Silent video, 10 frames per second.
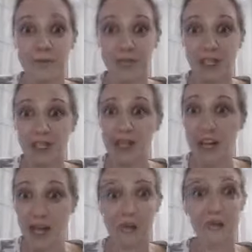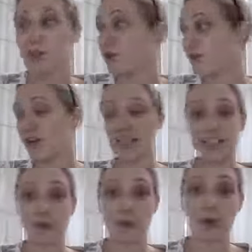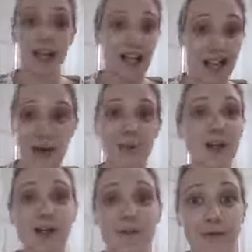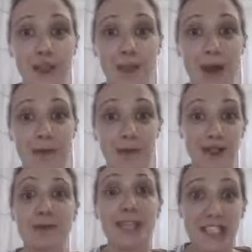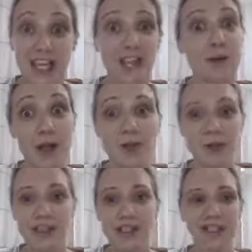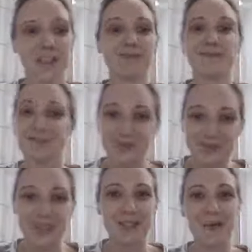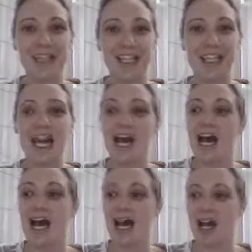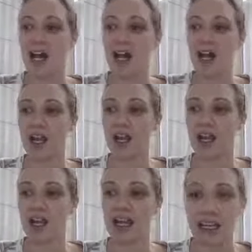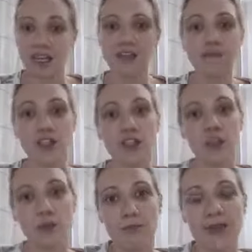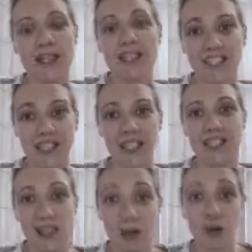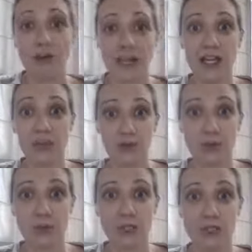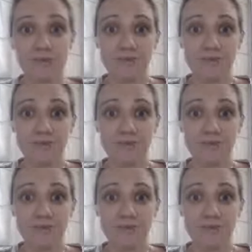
and I am going to go and find his book, and I am going to go and find the paper, because I'm going to share the paper with you. That's my thing. If you make sense of that trauma,